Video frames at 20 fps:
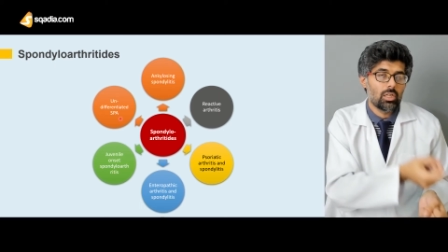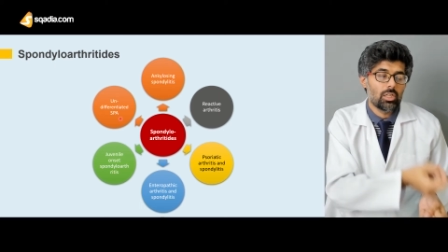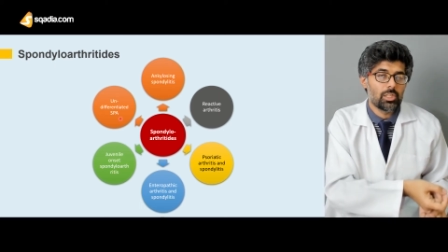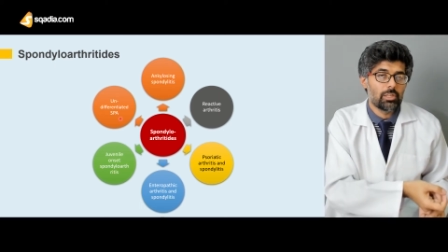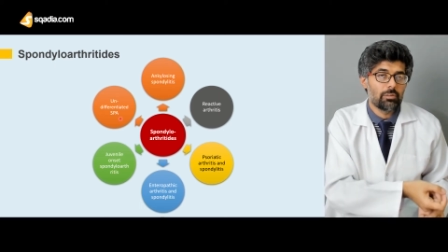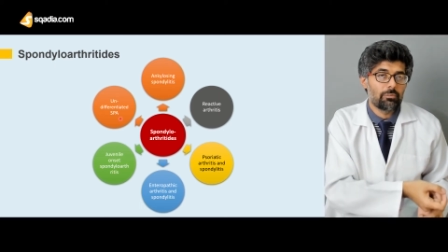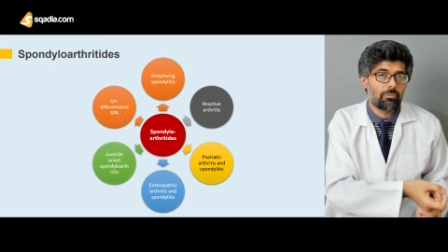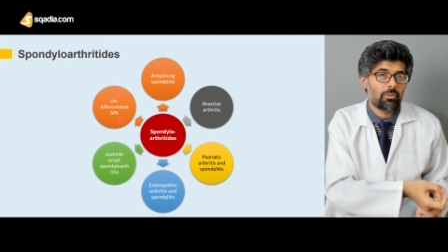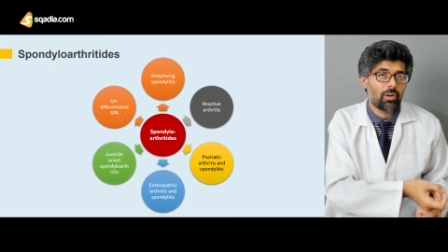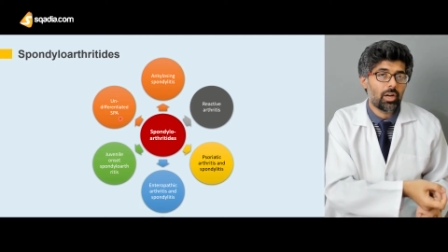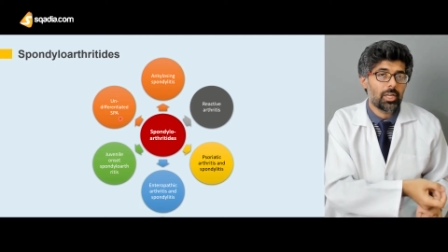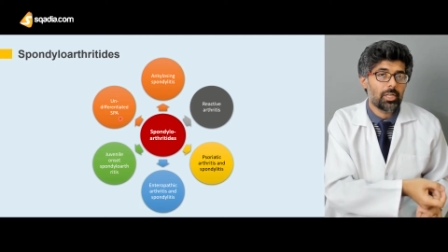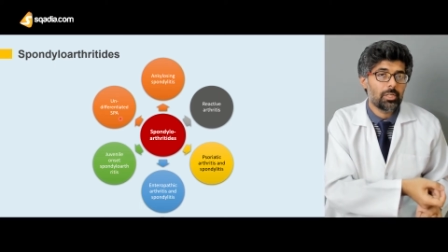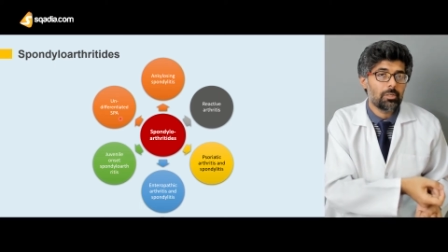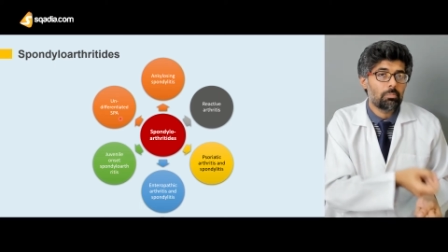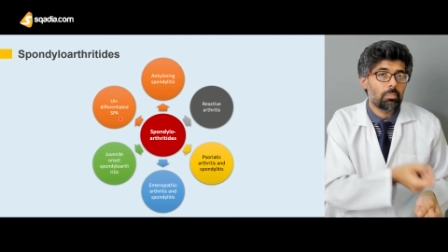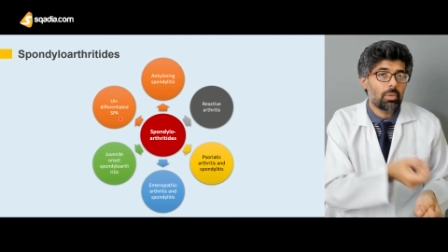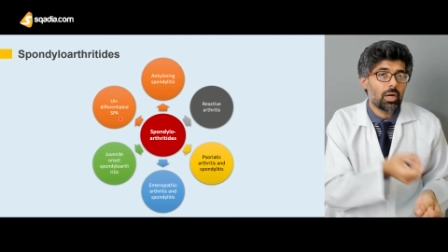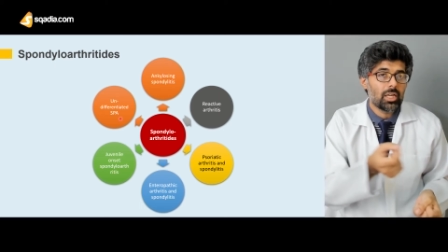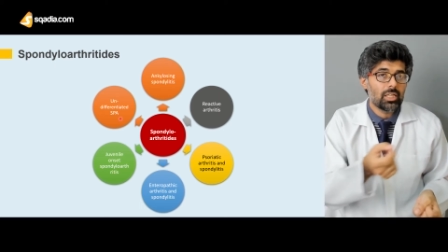
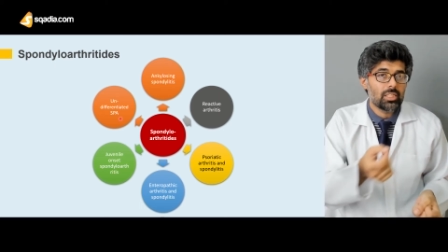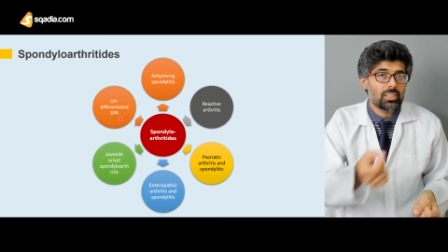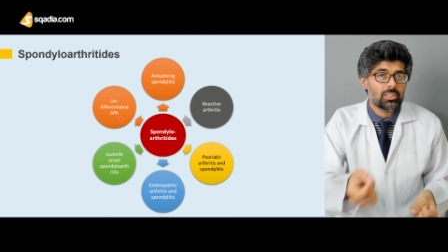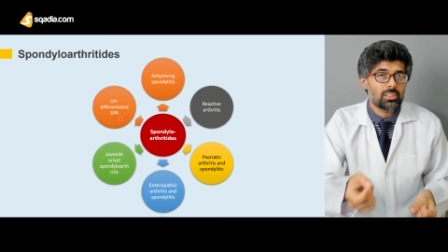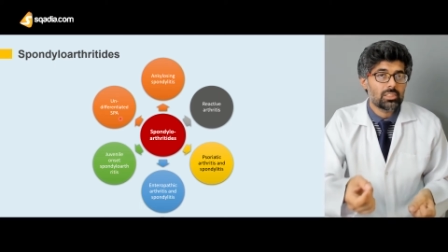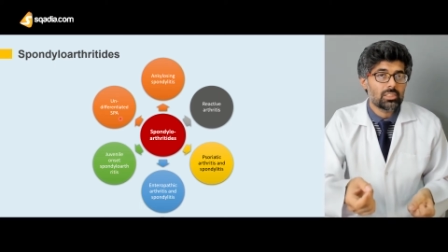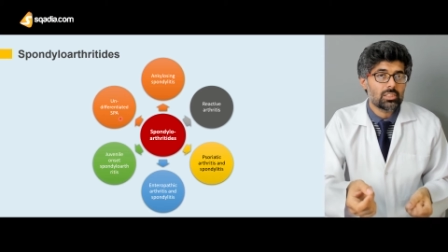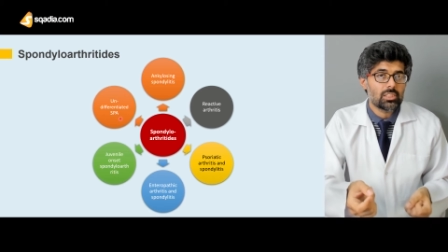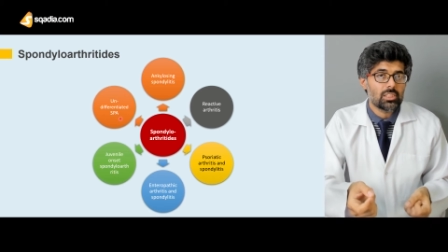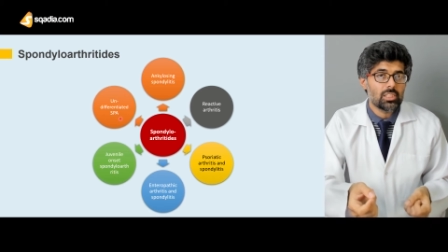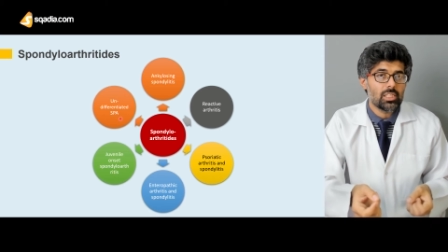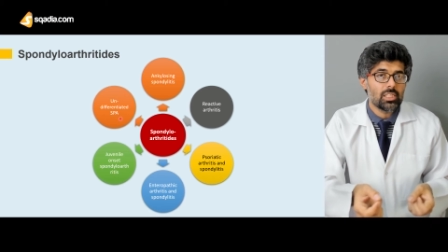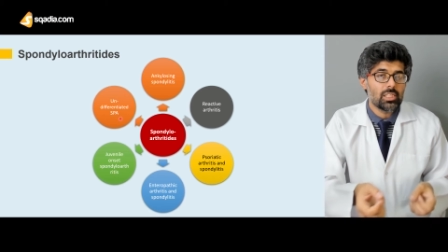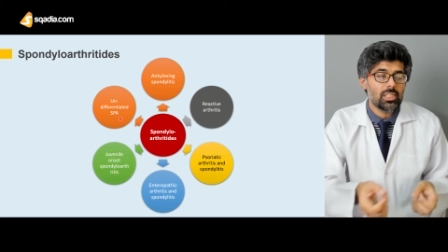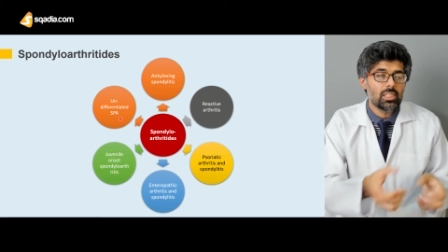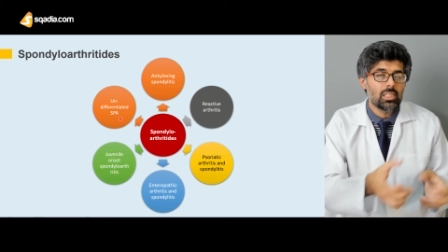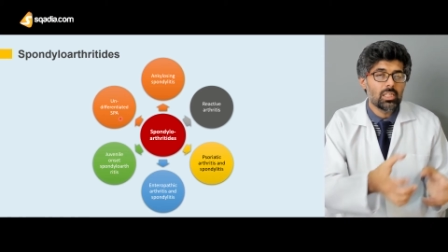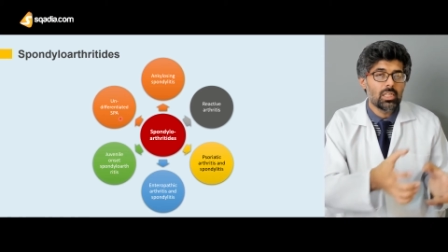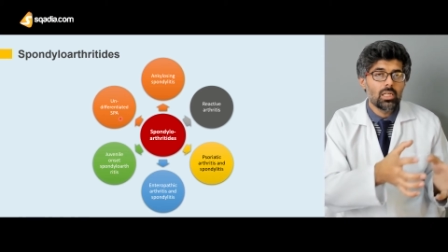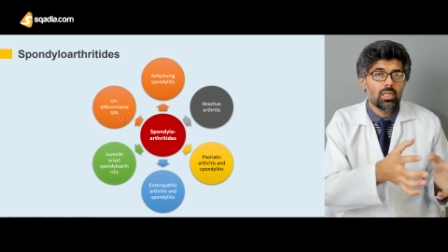defined by its
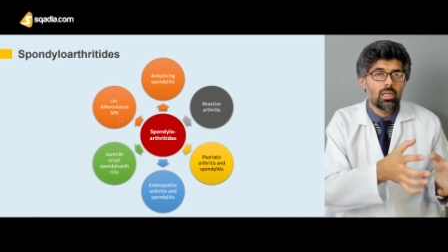the